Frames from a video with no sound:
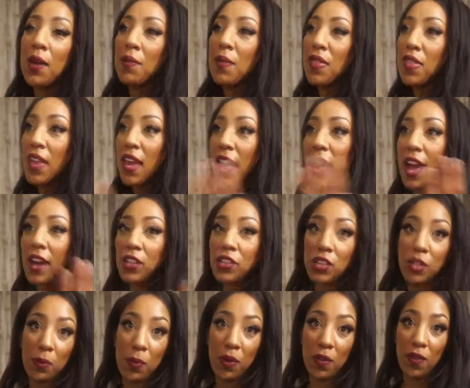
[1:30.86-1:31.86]
They
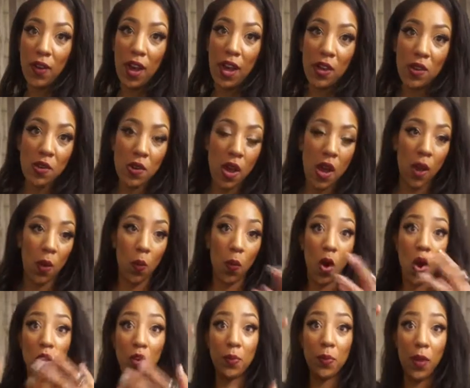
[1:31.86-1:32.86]
actually provide
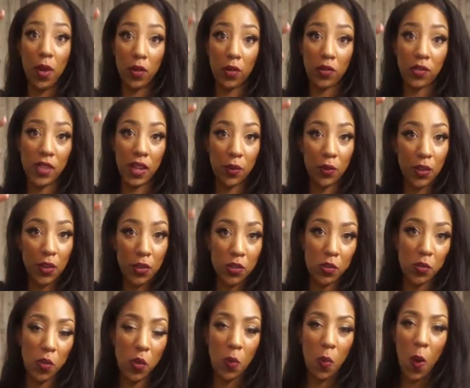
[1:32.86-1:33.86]
water bottles, like
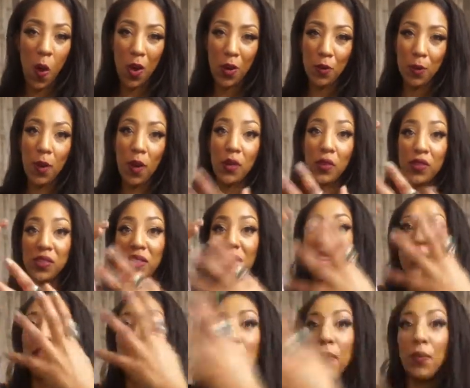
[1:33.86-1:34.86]
reusable water bottles
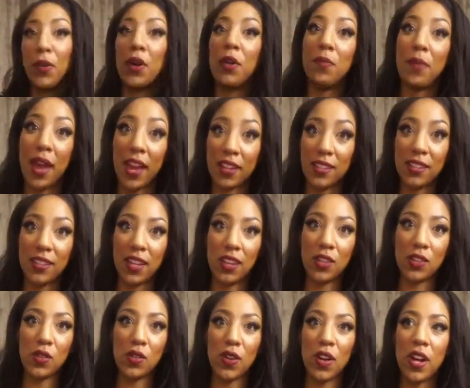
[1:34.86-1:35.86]
that they put
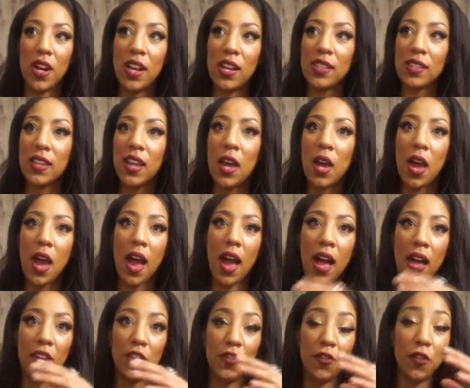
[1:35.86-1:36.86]
backstage for us
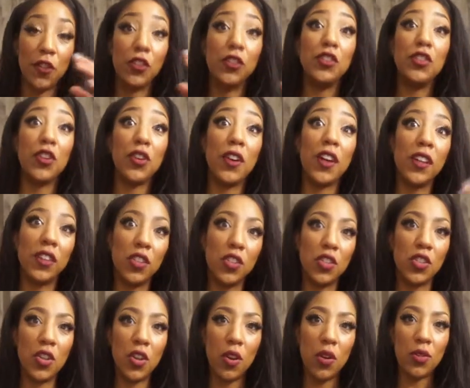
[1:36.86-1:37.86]
for during the
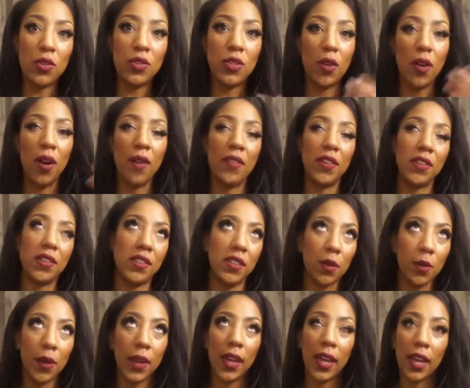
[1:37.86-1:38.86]
show. So obviously
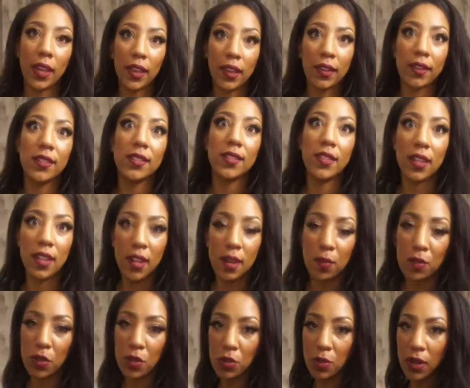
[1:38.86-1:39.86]
we get thirsty
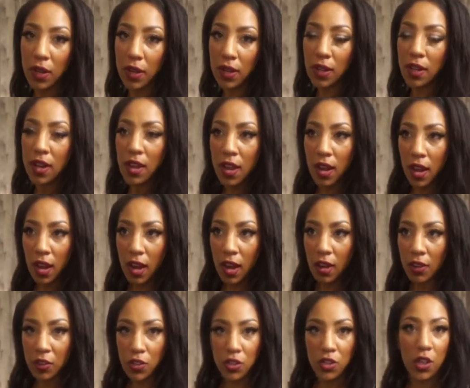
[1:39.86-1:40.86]
in between
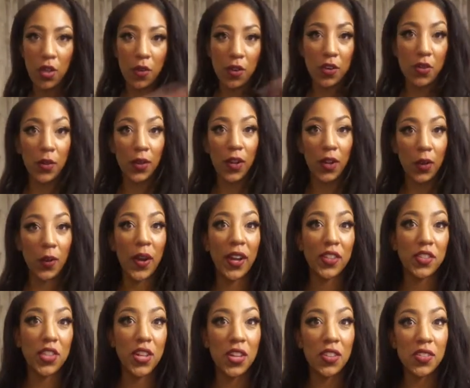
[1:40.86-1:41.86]
the show and doing our
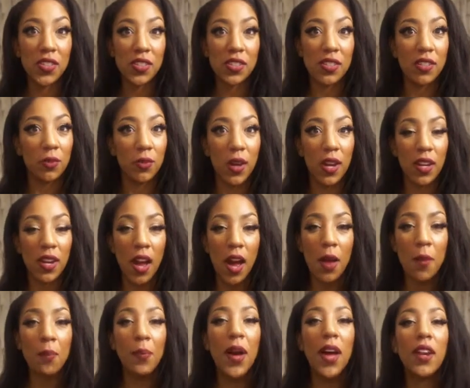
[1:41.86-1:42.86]
quick changes and
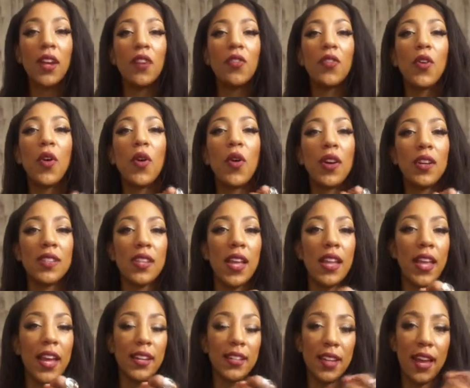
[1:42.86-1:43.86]
whatnot. But of course, I
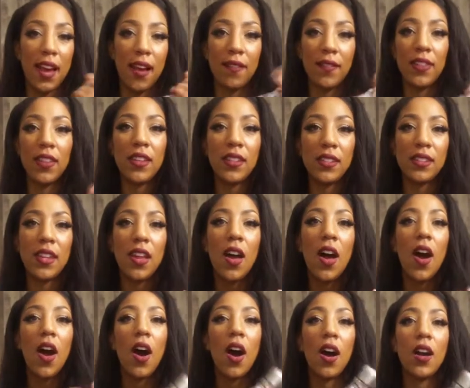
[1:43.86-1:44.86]
like to have this
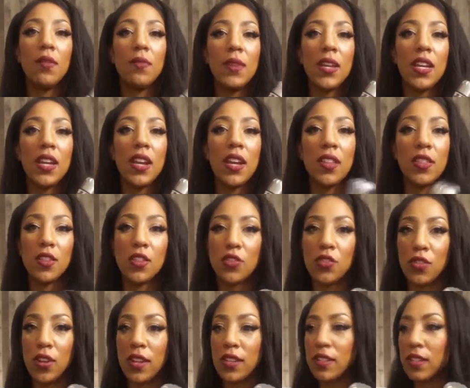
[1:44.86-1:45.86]
on me in the
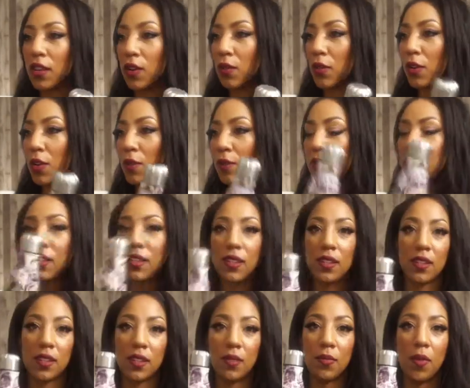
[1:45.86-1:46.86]
dressing room. This
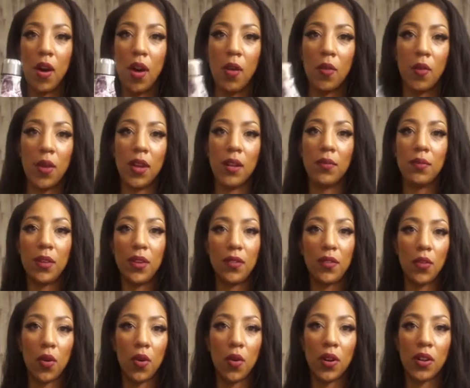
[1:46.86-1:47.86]
is a small one, but
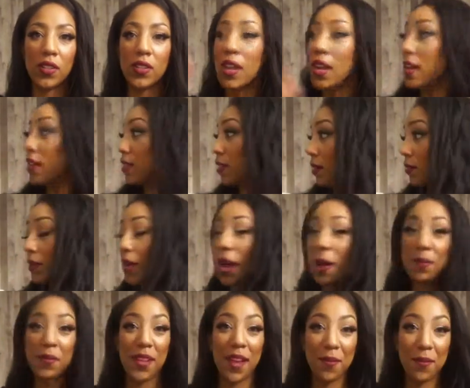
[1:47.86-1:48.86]
of course,
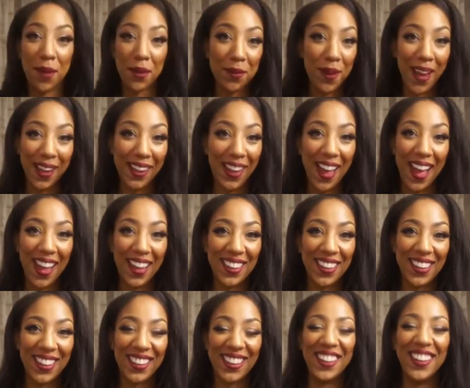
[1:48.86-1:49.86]
sometimes I bring my
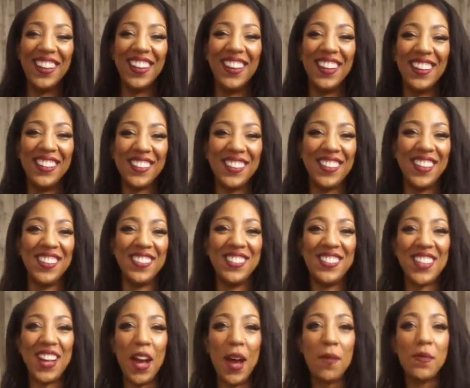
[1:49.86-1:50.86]
gallon,
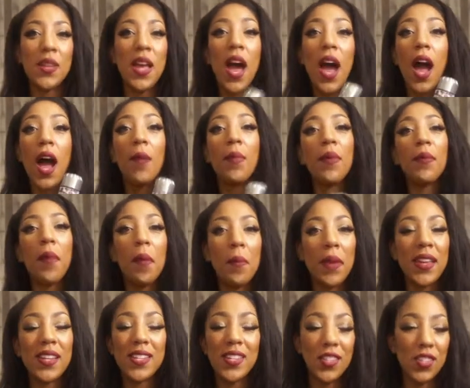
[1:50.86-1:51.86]
sometimes I bring my
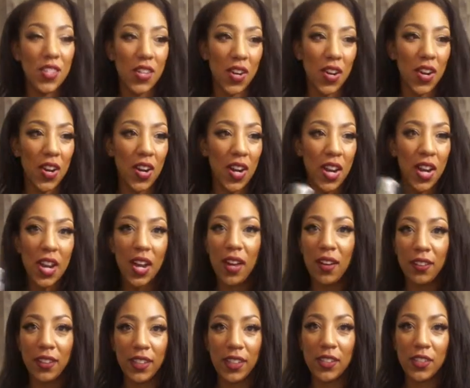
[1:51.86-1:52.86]
mason jar. It
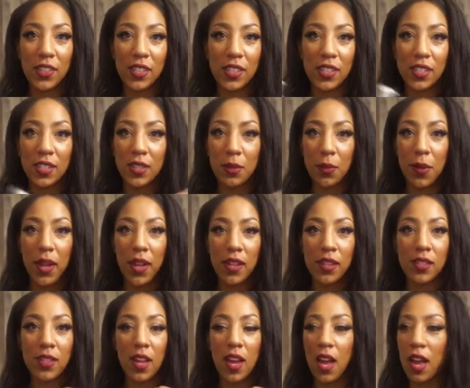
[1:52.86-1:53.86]
really just
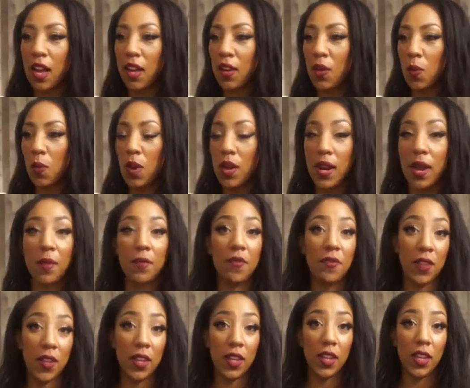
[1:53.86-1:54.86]
depends on what I'm
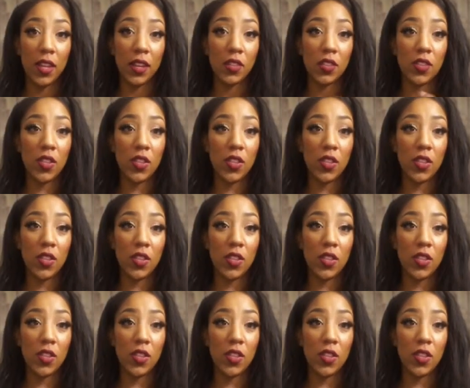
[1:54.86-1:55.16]
feeling.